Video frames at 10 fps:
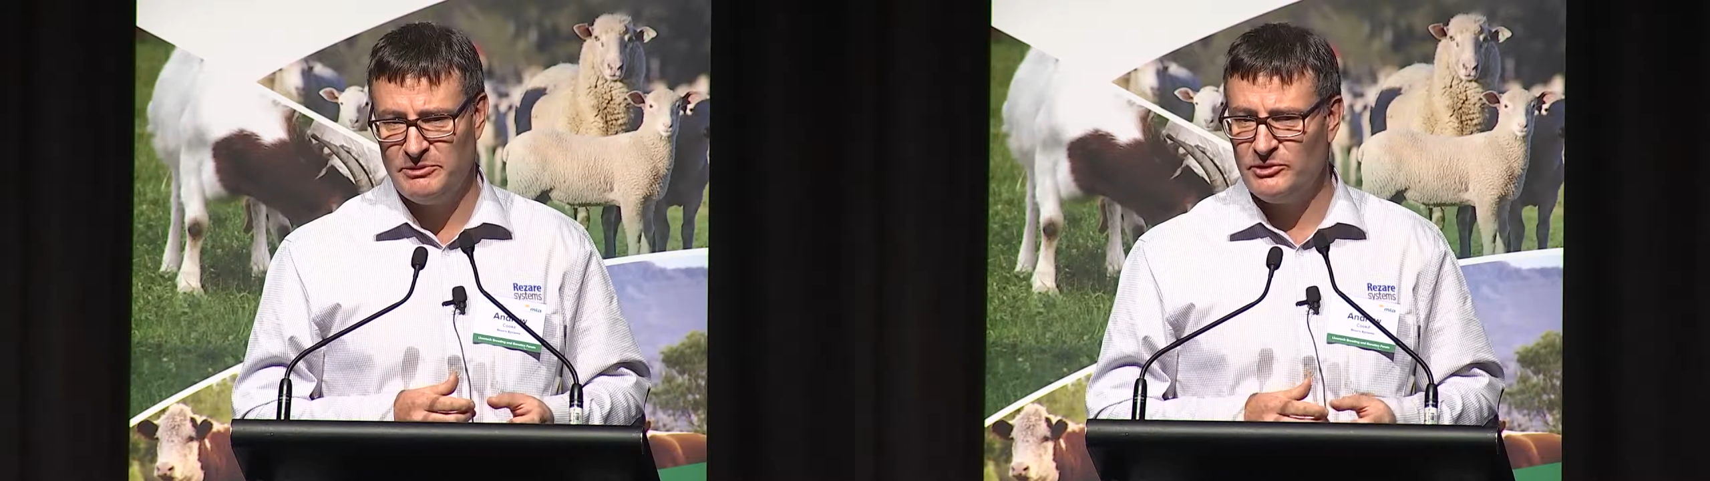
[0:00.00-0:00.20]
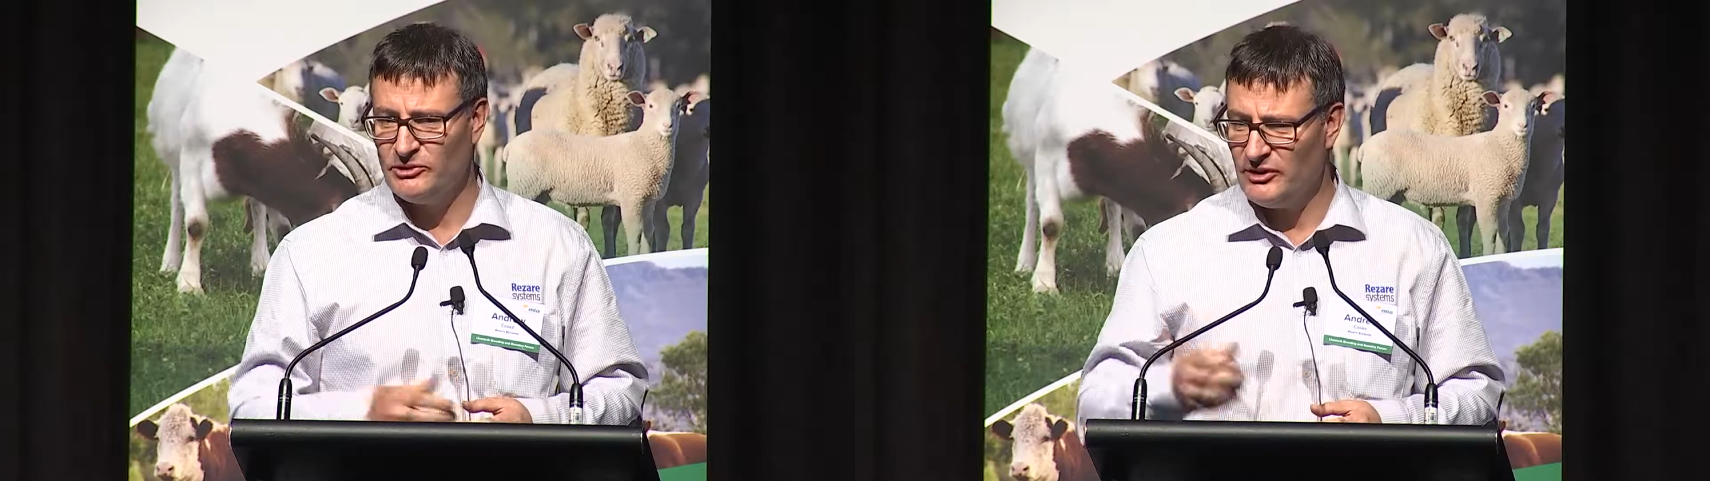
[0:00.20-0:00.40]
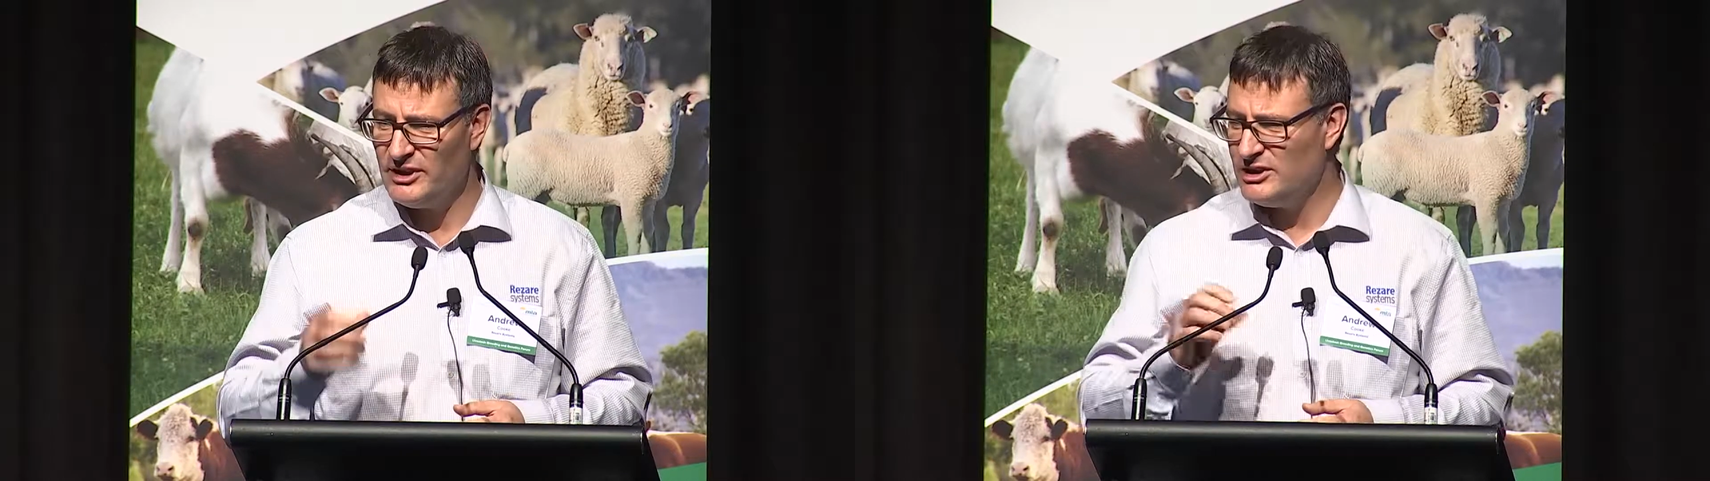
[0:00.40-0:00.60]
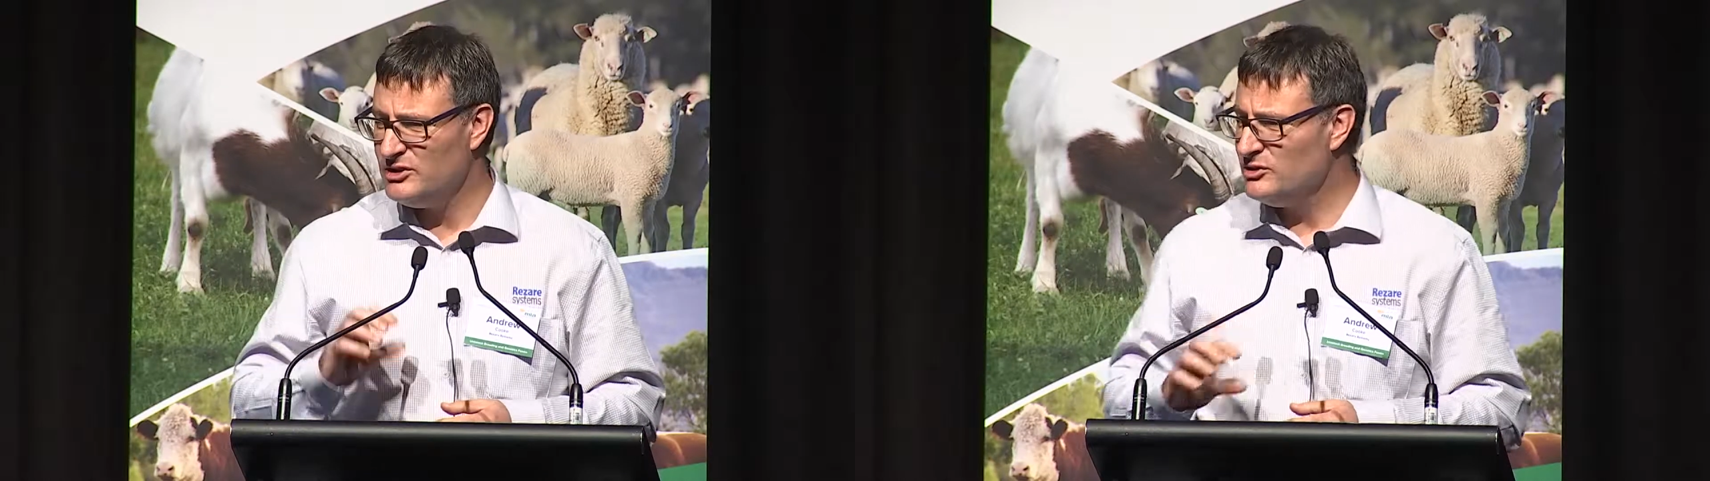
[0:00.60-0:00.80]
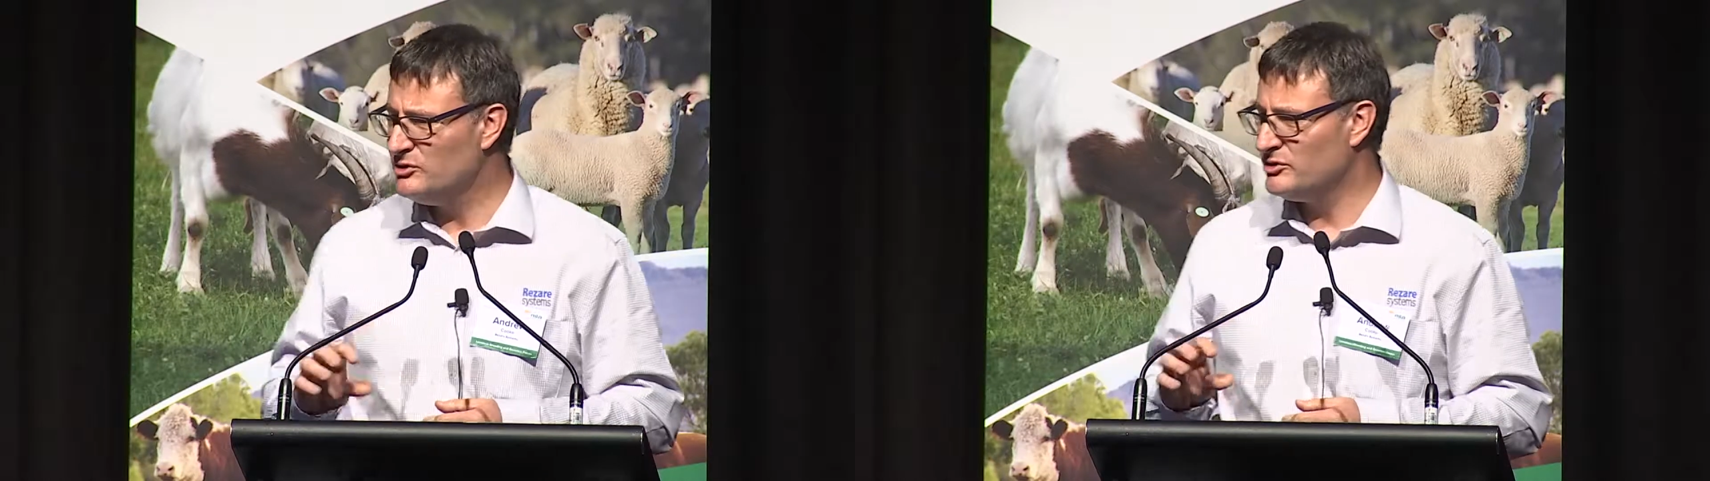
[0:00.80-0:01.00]
but also they could
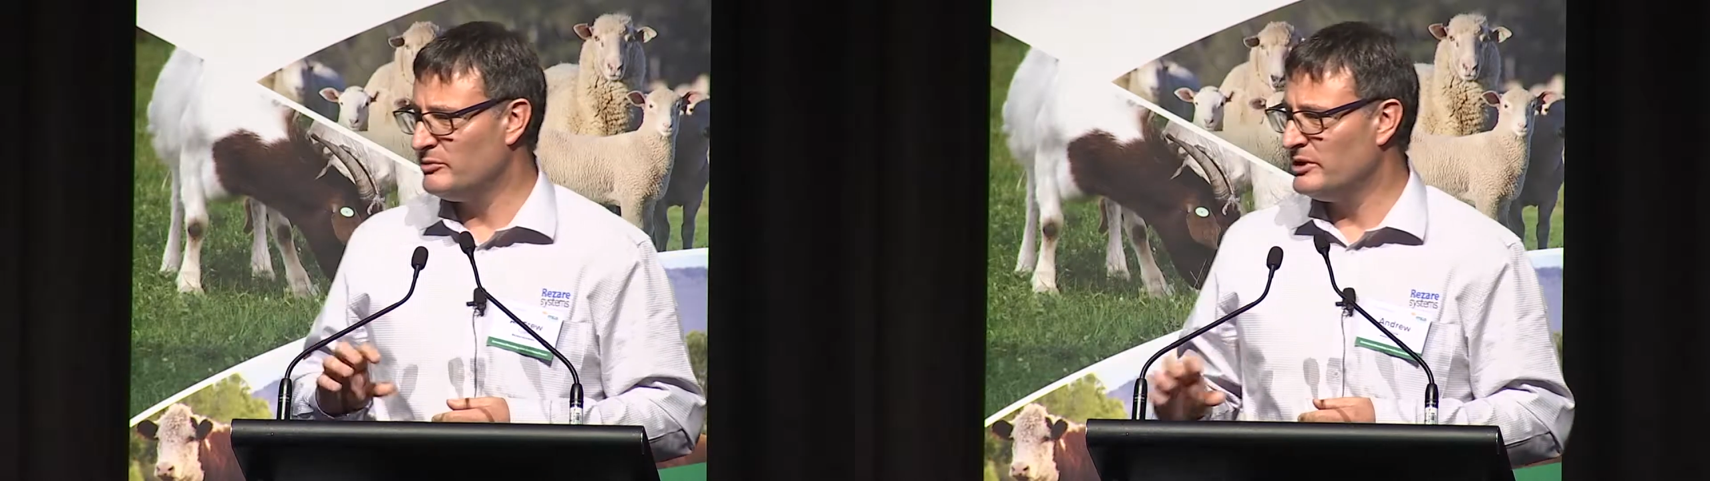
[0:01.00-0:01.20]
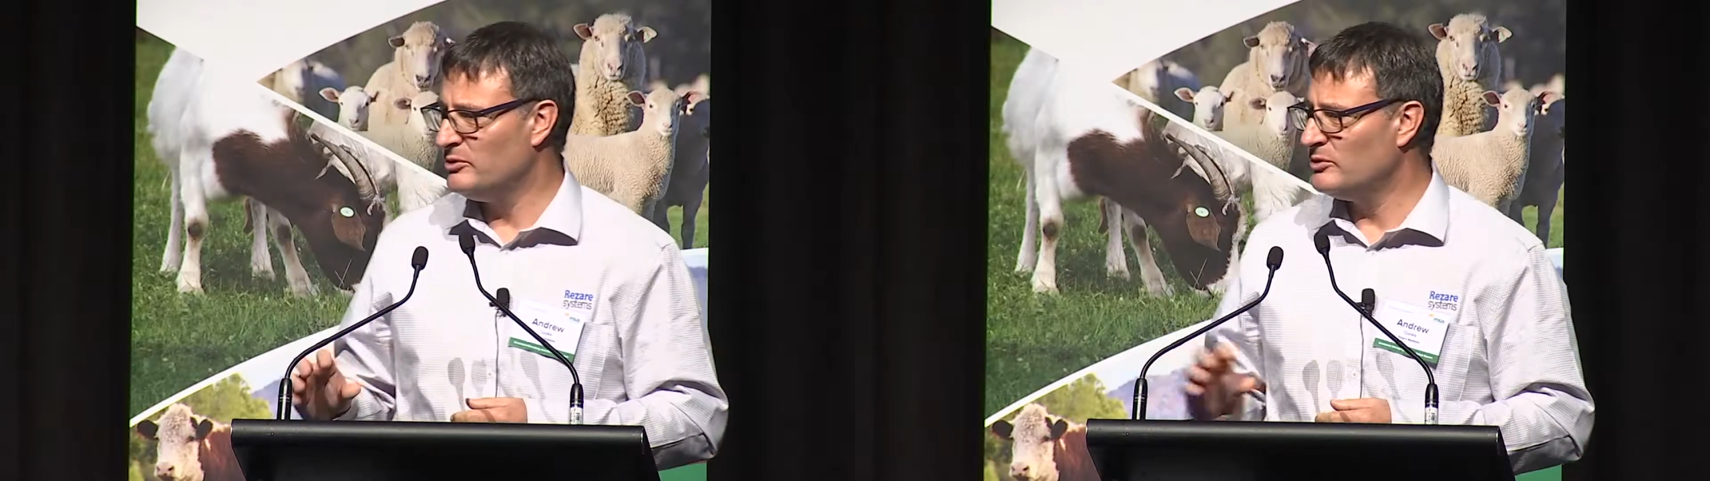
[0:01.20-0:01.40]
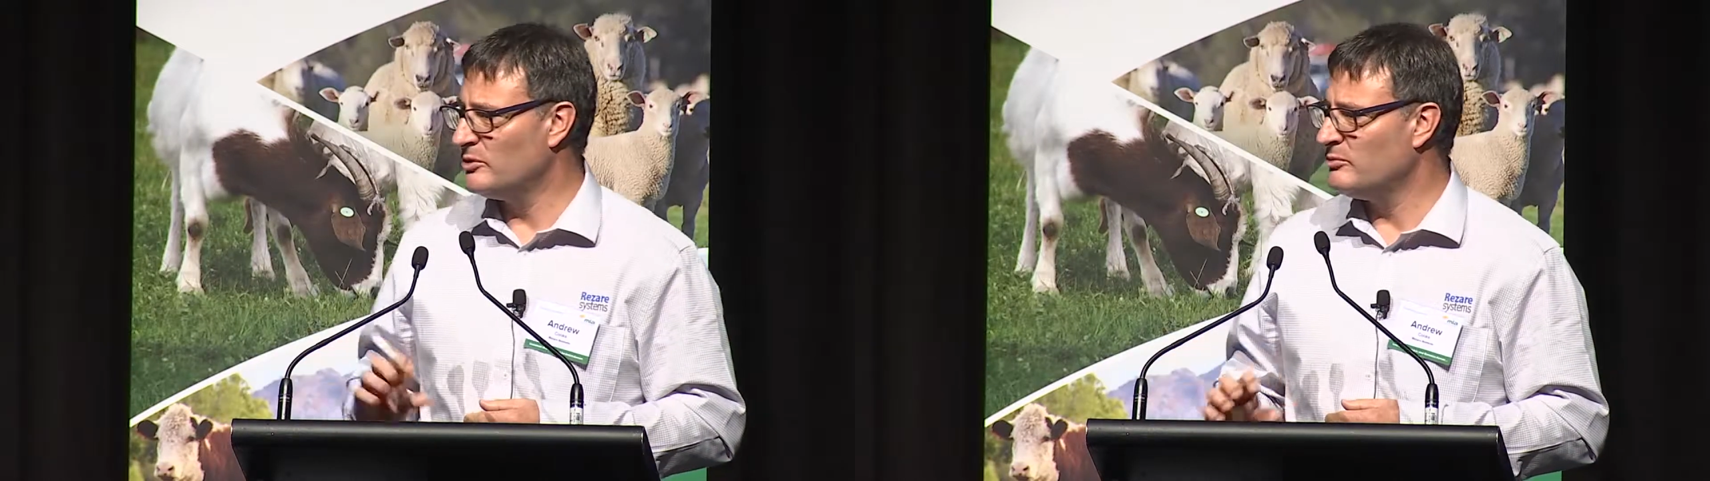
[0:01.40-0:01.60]
use to record a